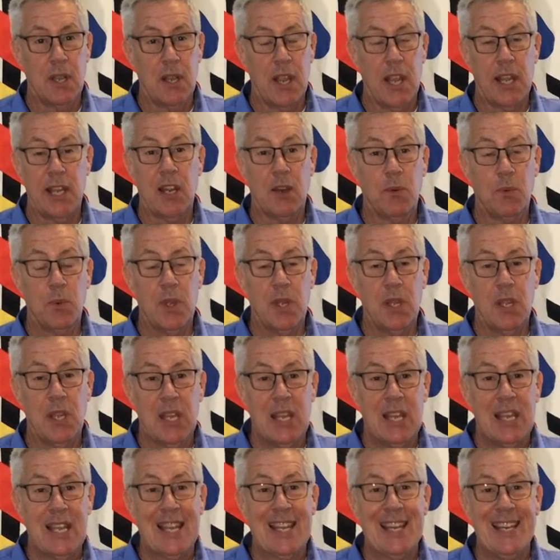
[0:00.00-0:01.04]
and that
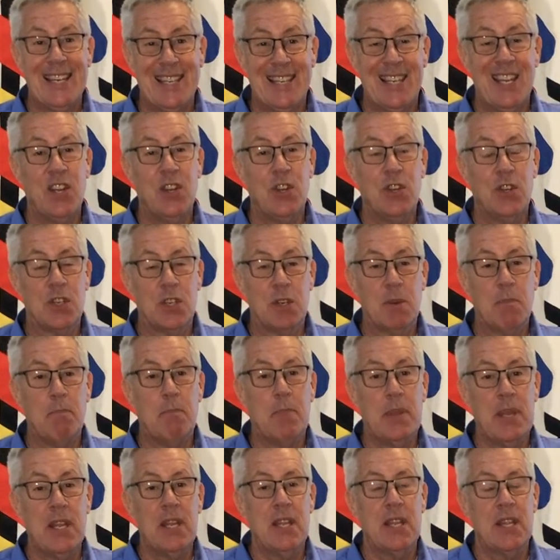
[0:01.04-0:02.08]
we continue to
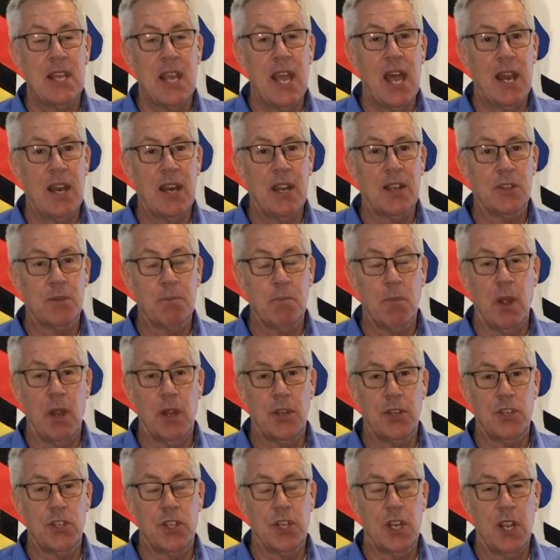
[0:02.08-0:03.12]
be that as
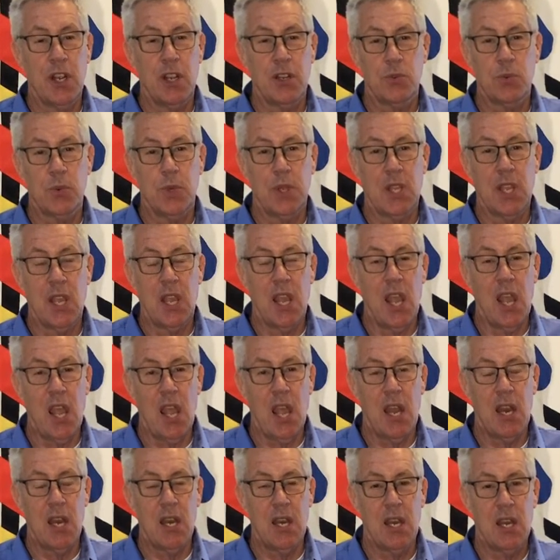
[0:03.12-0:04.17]
much as we
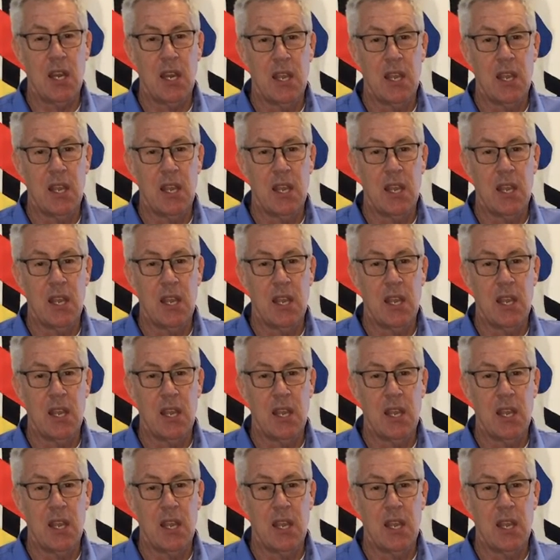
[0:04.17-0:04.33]
can.